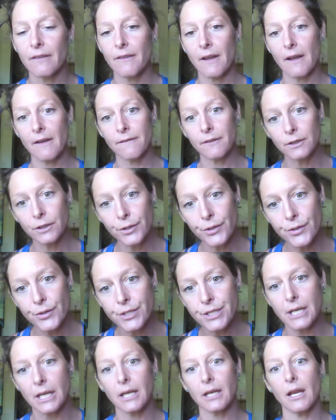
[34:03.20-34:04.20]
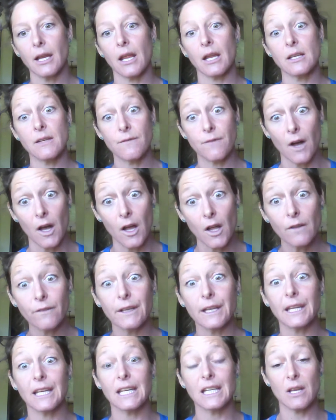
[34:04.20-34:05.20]
of evolution and
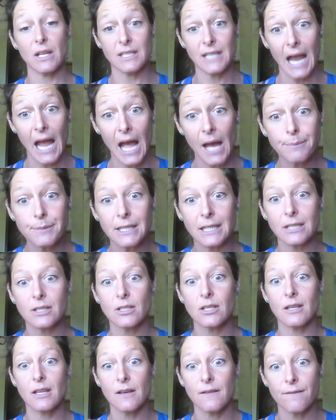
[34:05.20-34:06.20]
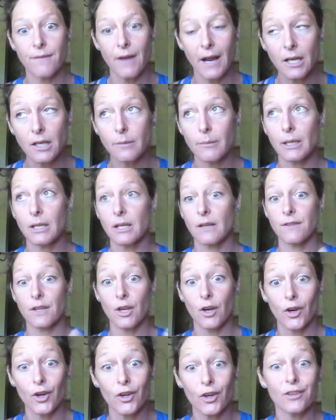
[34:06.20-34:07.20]
evolving and adapting to the environment of the
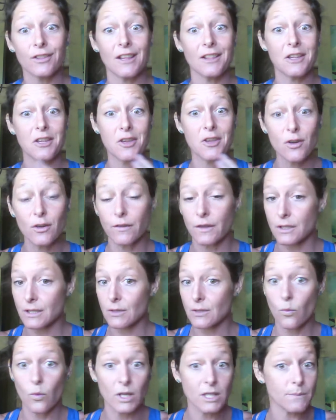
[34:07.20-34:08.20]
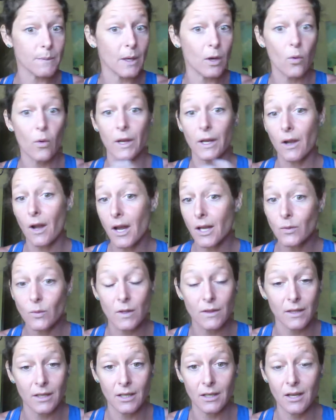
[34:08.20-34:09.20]
earth and the universe and what's been going on
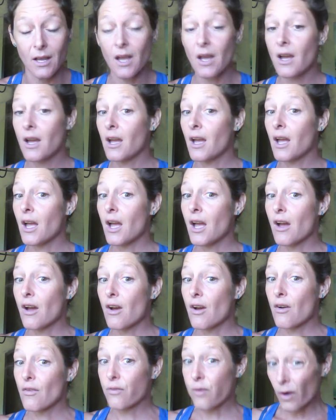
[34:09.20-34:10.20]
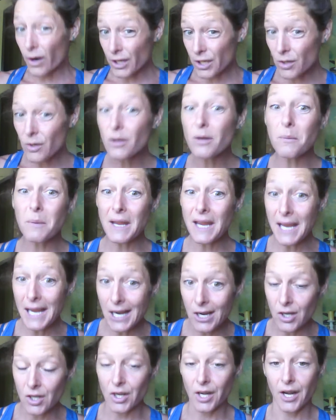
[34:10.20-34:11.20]
with it for you to be
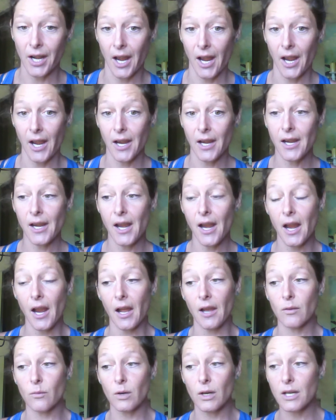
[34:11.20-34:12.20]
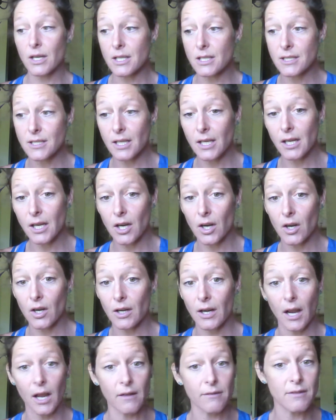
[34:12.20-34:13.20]
here today. And we're going to sit here
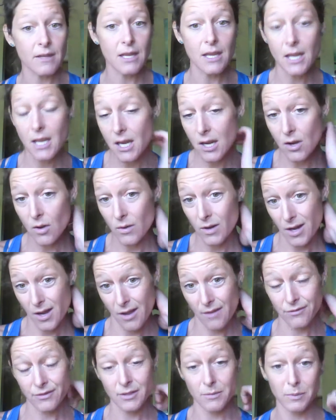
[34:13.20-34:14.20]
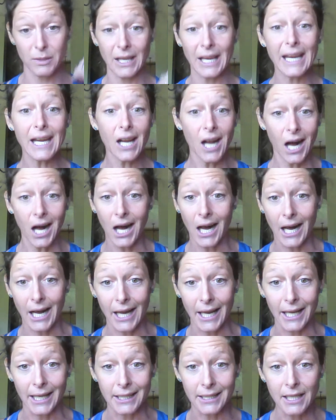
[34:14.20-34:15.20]
and have the ego enough to play
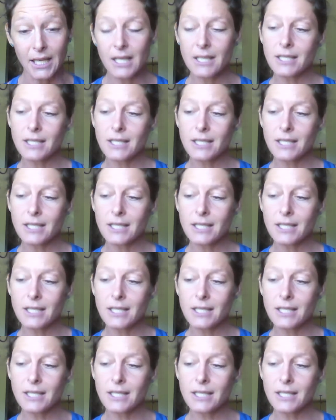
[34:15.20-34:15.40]
God